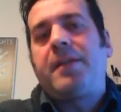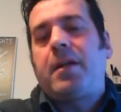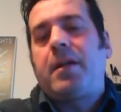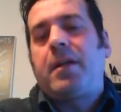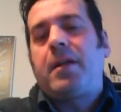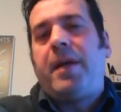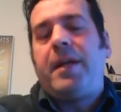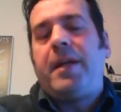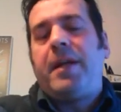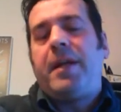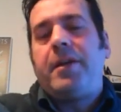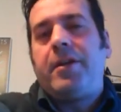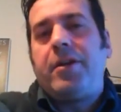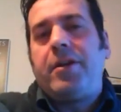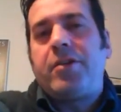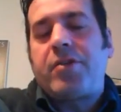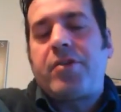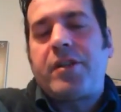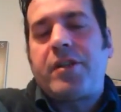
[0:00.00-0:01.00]
Albanian
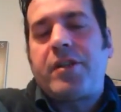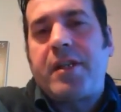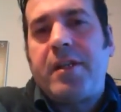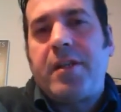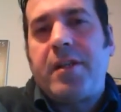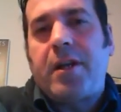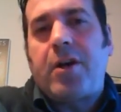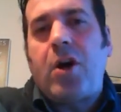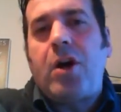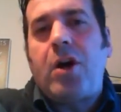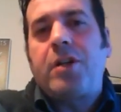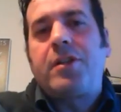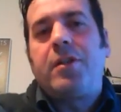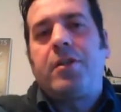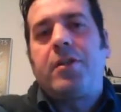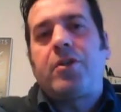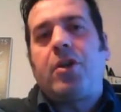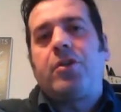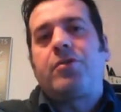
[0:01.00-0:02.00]
interests in the
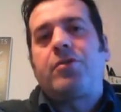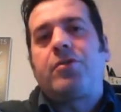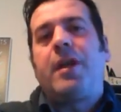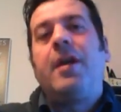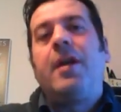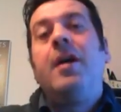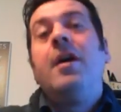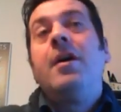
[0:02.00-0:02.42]
country.